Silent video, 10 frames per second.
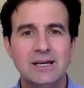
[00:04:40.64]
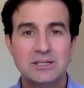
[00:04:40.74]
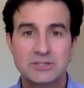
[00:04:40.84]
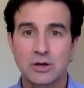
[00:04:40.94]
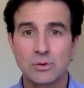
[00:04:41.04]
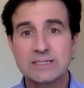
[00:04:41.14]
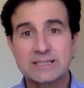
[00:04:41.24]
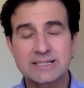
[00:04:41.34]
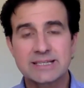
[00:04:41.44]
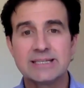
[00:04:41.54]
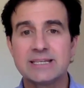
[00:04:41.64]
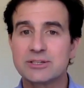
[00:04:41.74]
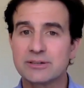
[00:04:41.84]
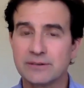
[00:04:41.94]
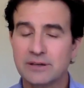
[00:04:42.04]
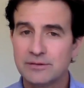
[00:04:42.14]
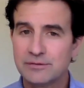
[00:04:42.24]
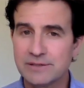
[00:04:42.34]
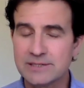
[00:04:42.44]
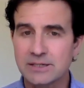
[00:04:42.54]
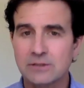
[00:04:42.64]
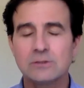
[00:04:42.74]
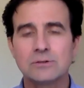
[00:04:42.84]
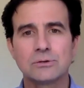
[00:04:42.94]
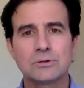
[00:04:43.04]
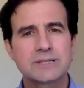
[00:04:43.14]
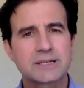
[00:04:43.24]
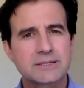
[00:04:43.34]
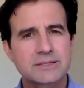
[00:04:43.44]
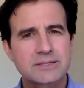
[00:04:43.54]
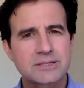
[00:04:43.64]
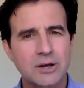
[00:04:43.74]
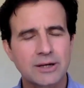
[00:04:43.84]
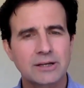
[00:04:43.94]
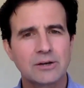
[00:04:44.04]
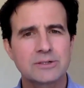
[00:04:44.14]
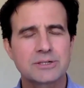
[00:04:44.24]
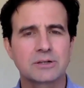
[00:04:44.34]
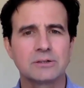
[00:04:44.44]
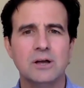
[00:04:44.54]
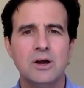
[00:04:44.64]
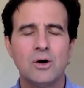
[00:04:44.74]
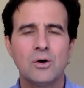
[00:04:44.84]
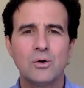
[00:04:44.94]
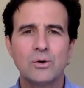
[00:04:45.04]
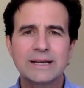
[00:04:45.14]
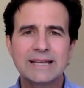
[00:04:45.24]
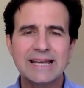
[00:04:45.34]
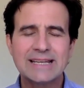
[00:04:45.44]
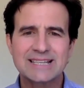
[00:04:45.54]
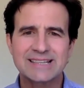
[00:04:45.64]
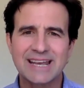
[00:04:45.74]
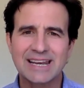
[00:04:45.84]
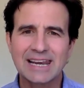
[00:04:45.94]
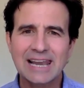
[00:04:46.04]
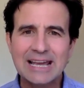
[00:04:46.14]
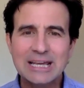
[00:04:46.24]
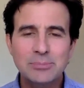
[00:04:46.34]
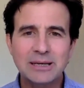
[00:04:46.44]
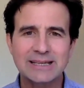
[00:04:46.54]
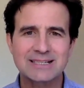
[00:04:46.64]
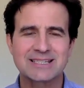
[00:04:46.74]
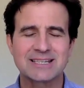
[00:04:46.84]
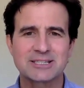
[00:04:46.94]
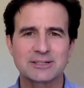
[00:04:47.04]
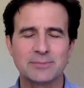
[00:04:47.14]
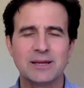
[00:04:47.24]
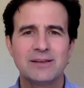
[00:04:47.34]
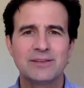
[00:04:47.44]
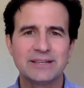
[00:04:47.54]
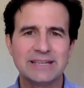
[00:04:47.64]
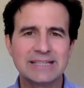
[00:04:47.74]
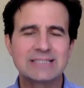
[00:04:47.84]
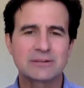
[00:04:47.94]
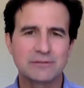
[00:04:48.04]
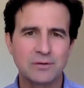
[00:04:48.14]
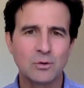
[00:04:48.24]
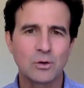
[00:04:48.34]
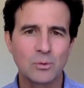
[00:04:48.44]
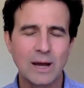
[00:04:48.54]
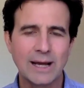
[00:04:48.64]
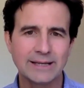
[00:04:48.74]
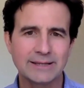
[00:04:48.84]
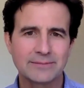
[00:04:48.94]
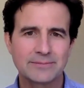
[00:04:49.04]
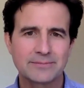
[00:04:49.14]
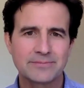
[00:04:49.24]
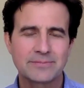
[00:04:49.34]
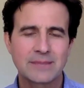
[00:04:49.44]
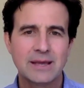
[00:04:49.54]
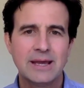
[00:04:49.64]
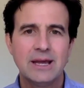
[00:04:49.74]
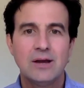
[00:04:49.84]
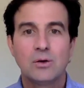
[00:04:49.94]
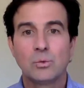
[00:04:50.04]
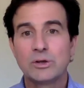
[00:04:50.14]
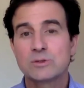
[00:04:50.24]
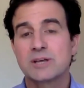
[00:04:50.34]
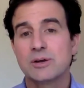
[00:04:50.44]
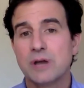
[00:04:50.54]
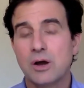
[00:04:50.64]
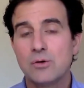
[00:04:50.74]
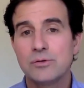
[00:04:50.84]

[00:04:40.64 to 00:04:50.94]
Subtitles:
So is this condition physical or is it psychological? Or again, is it that labeling system that needs to fall away? We also know